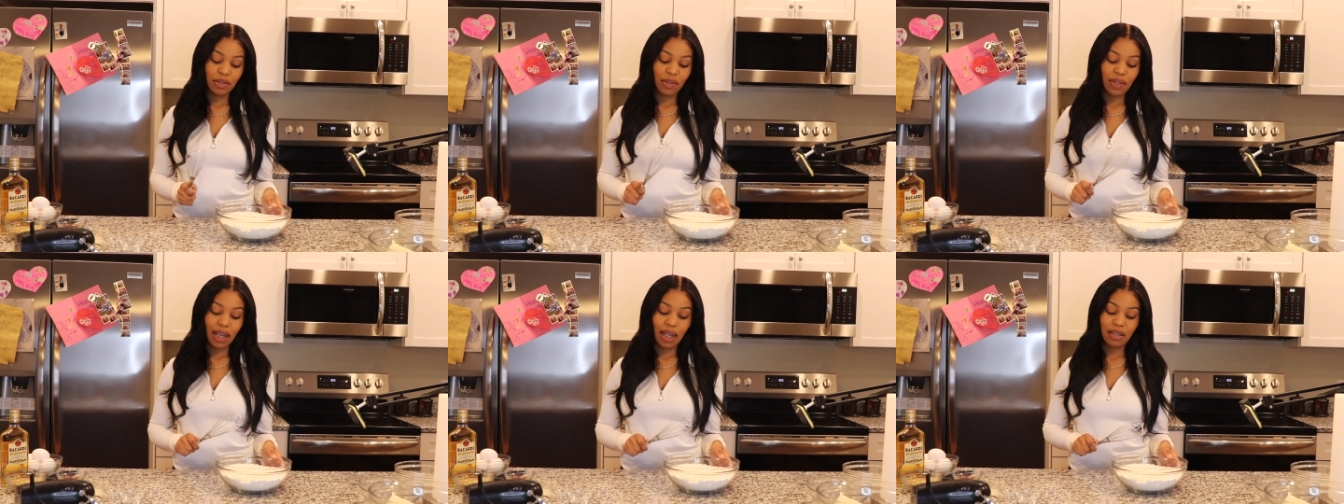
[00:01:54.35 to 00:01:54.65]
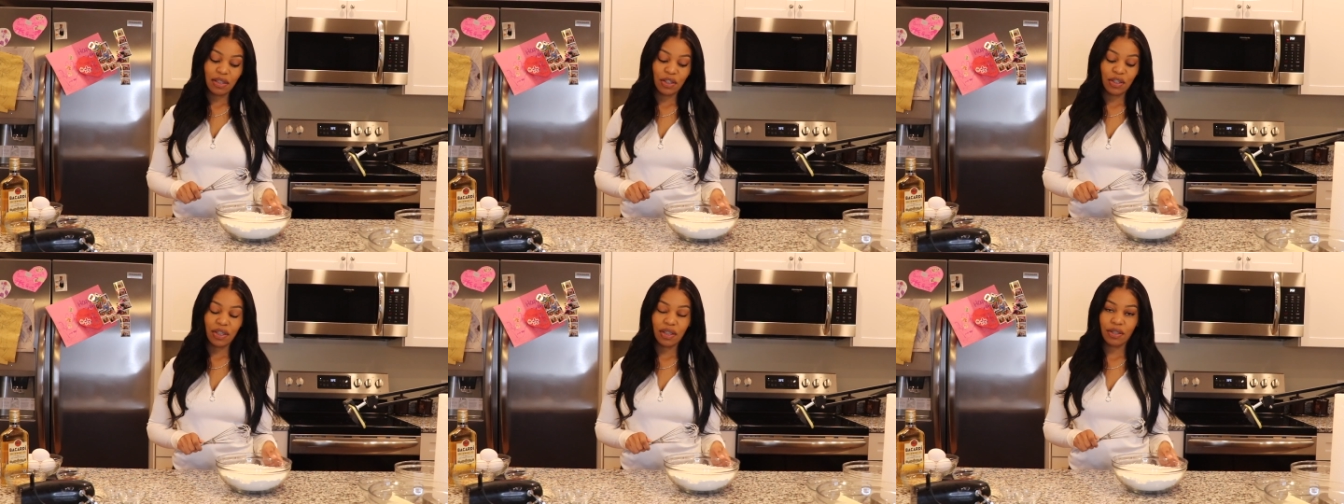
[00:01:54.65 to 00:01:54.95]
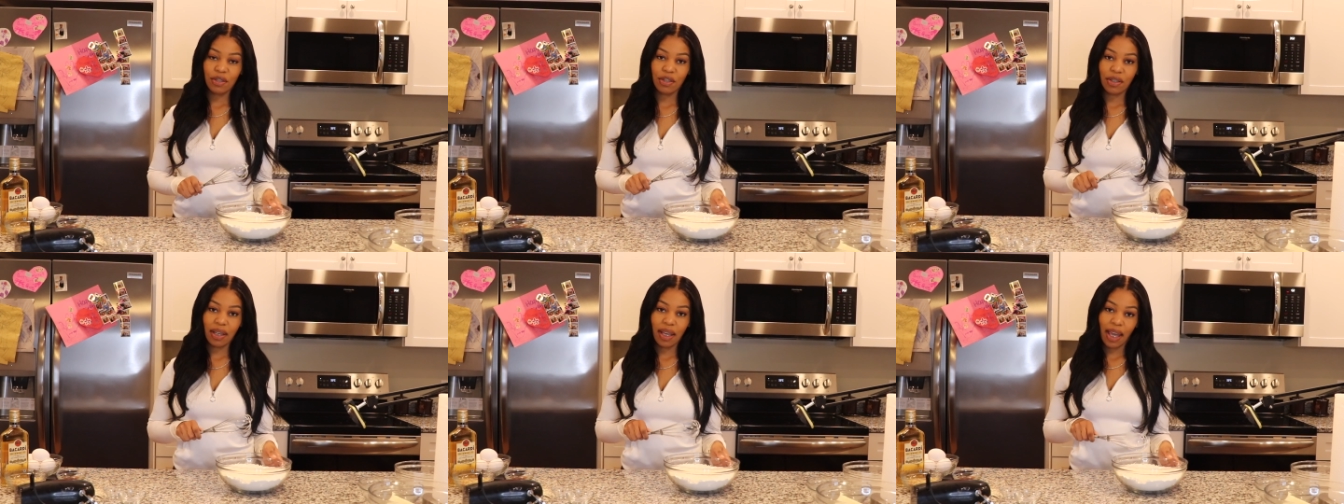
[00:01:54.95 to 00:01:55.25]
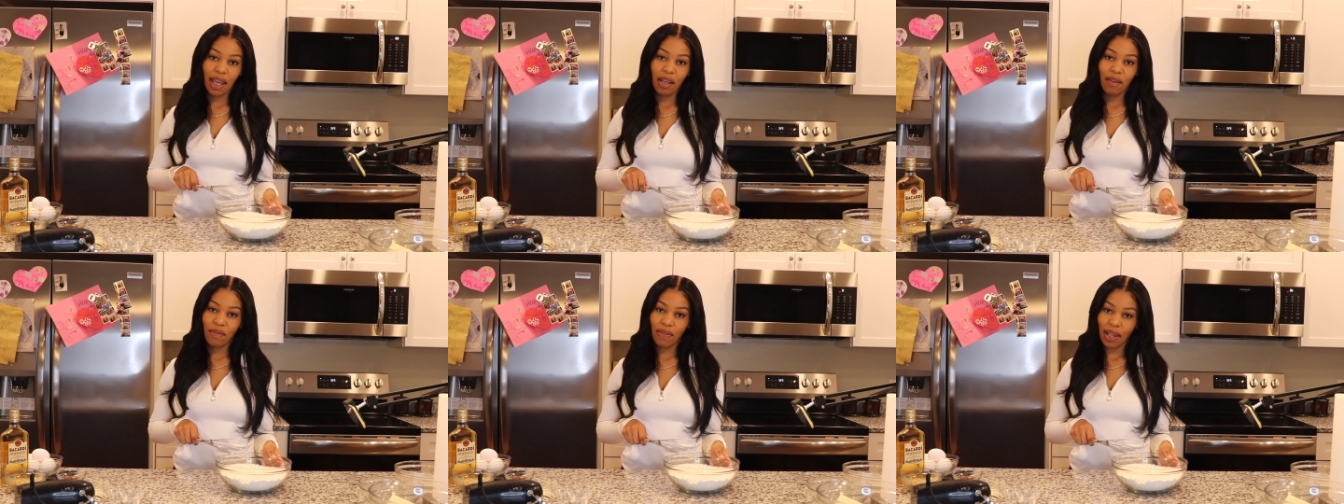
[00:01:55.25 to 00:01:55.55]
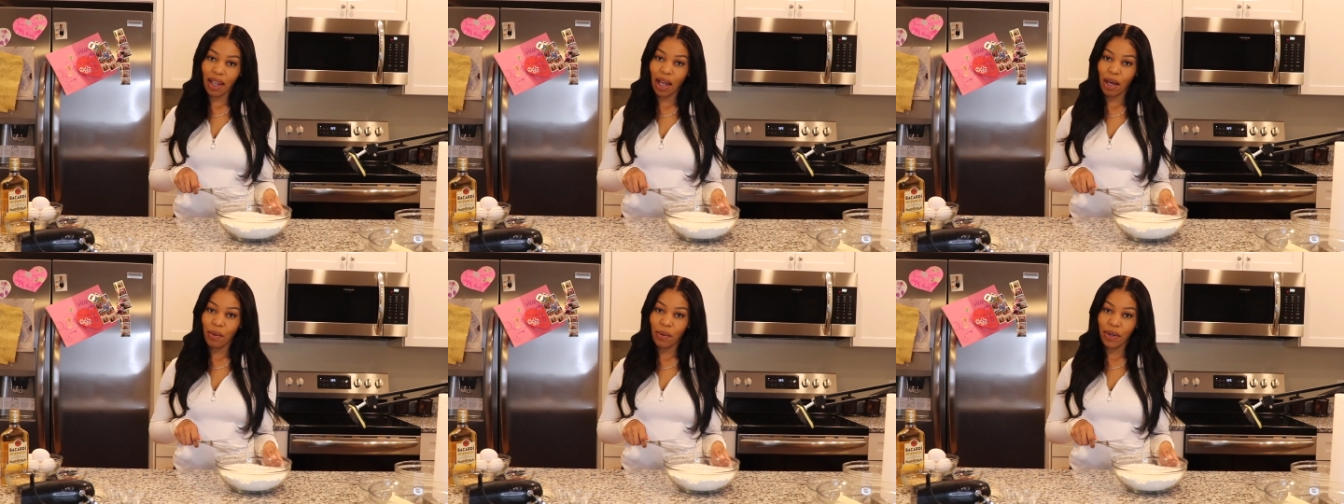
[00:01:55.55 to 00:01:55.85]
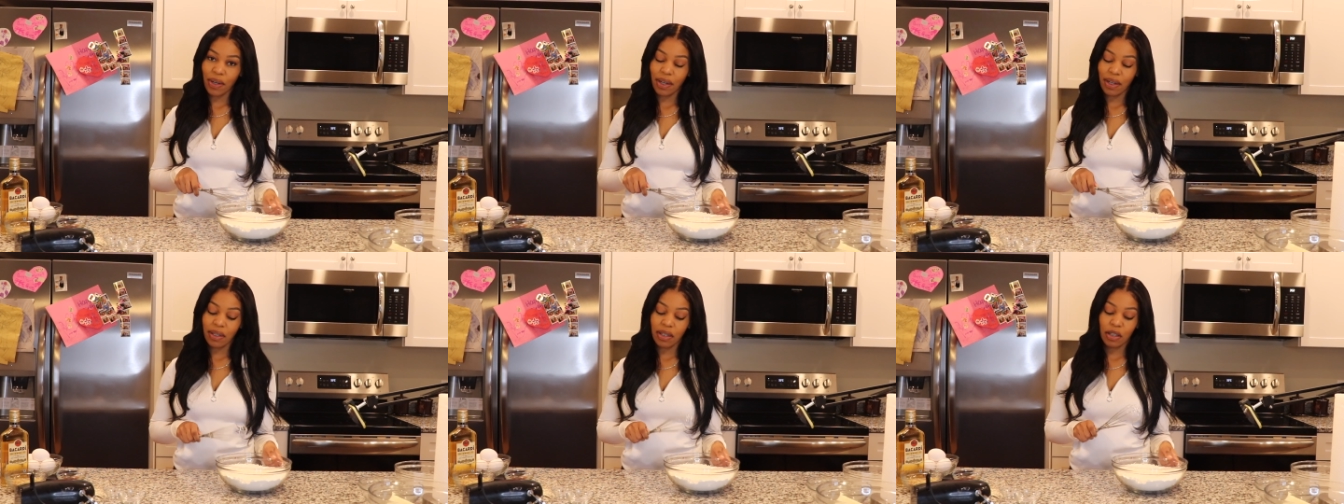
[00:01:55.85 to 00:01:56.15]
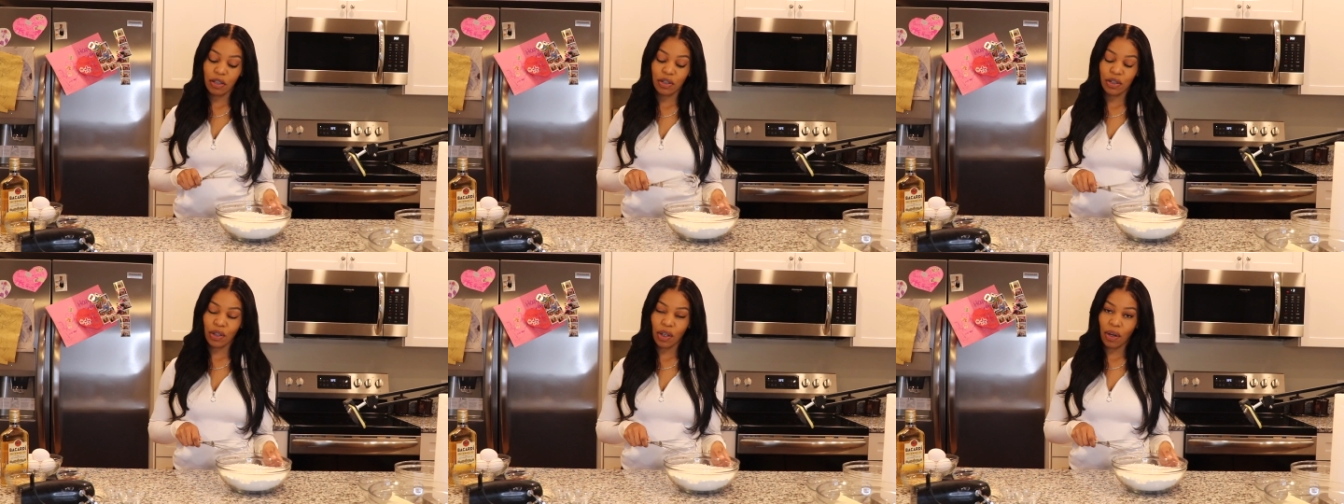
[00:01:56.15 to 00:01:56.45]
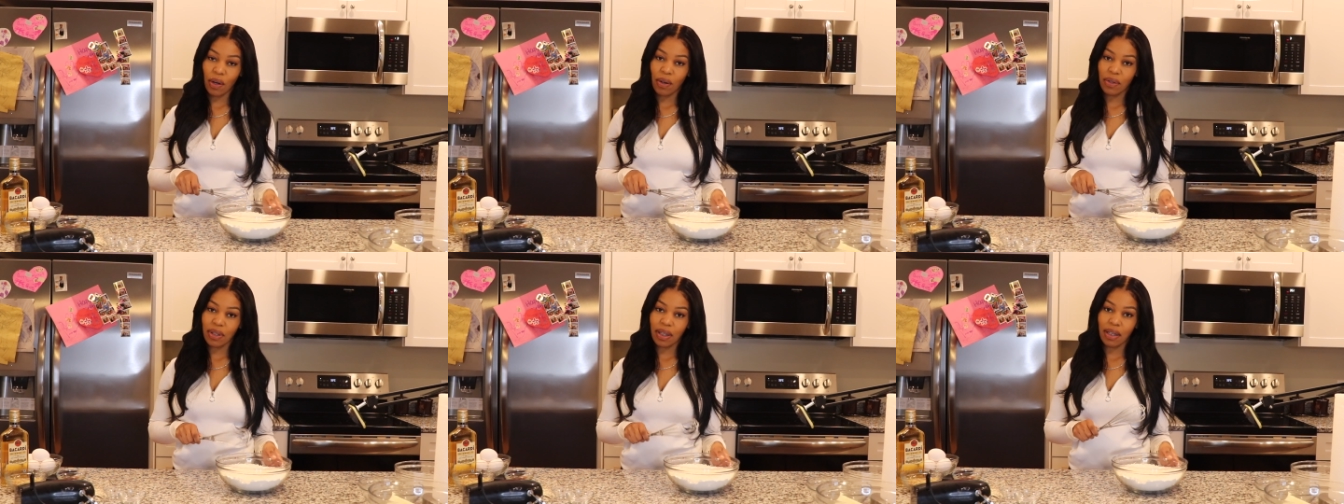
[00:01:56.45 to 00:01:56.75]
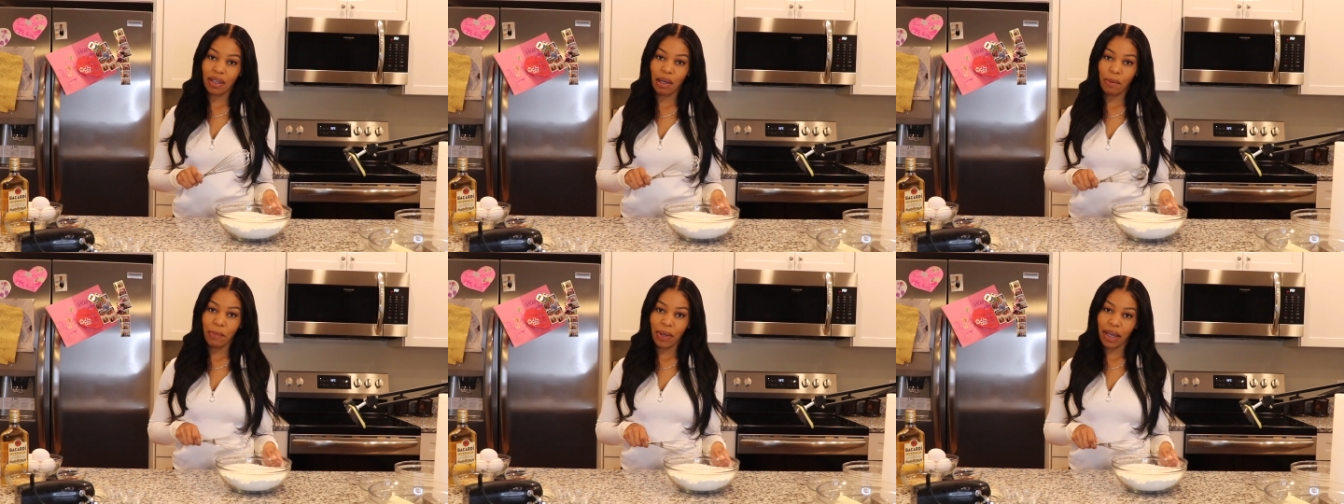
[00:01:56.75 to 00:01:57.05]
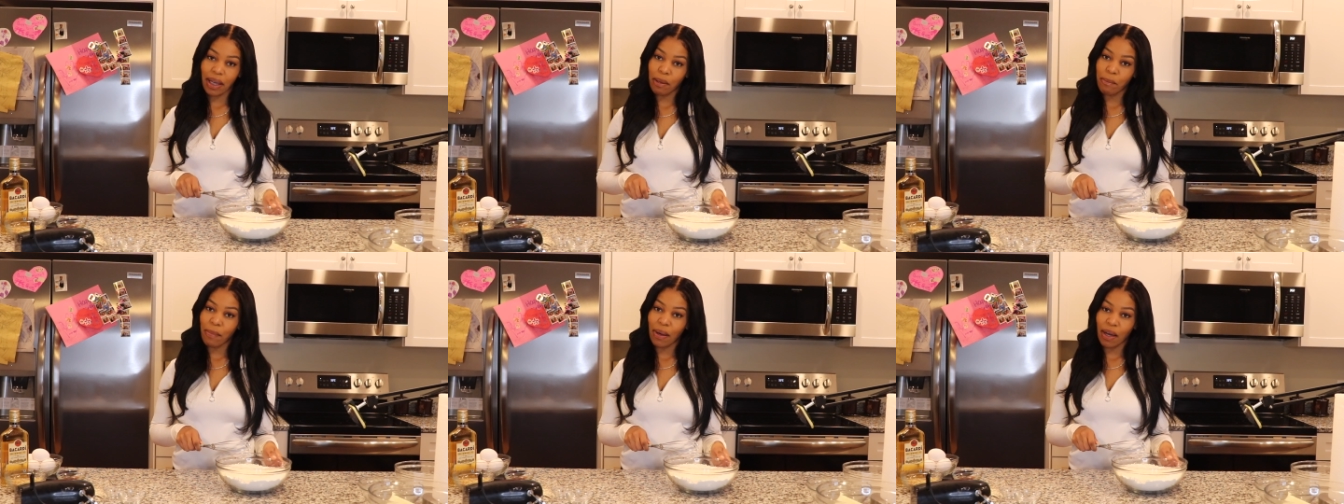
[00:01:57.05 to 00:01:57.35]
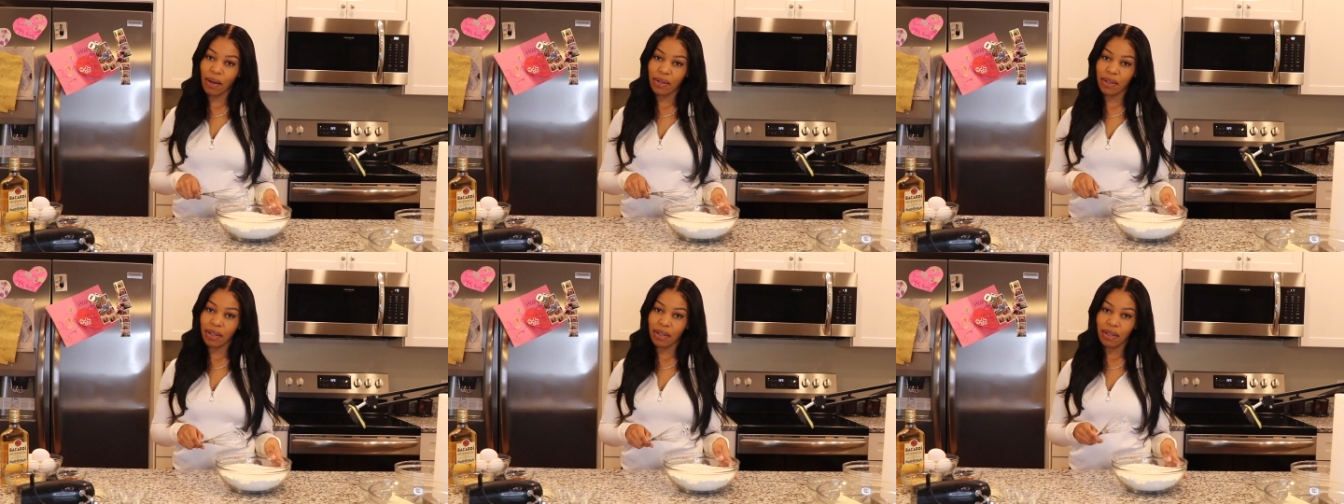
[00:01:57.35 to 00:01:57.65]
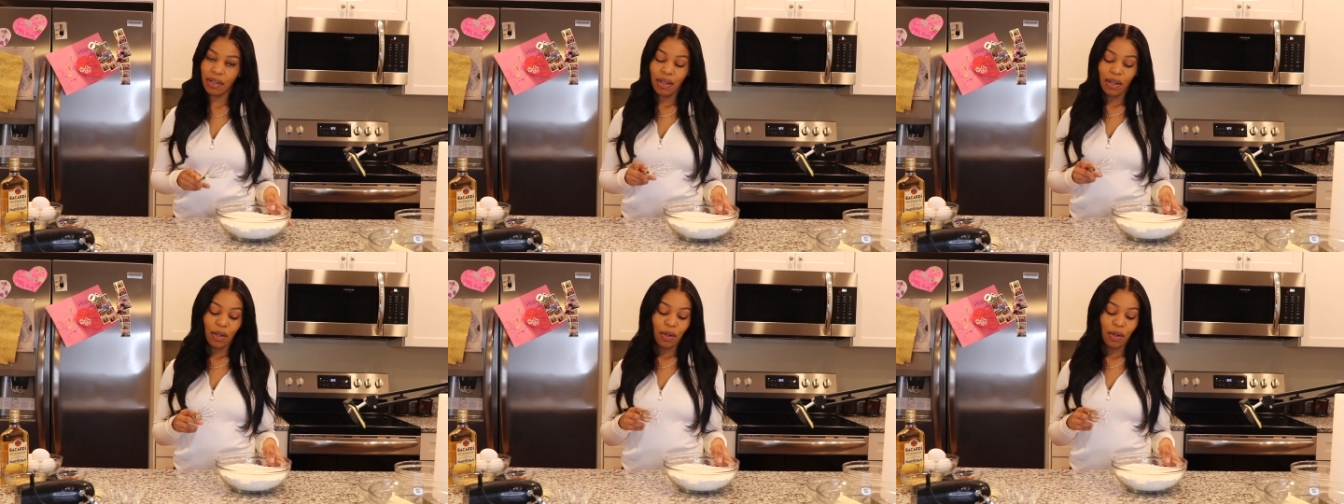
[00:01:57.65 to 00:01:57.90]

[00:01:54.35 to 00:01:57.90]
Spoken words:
So that's just your cake flour, your salt, and your baking powder,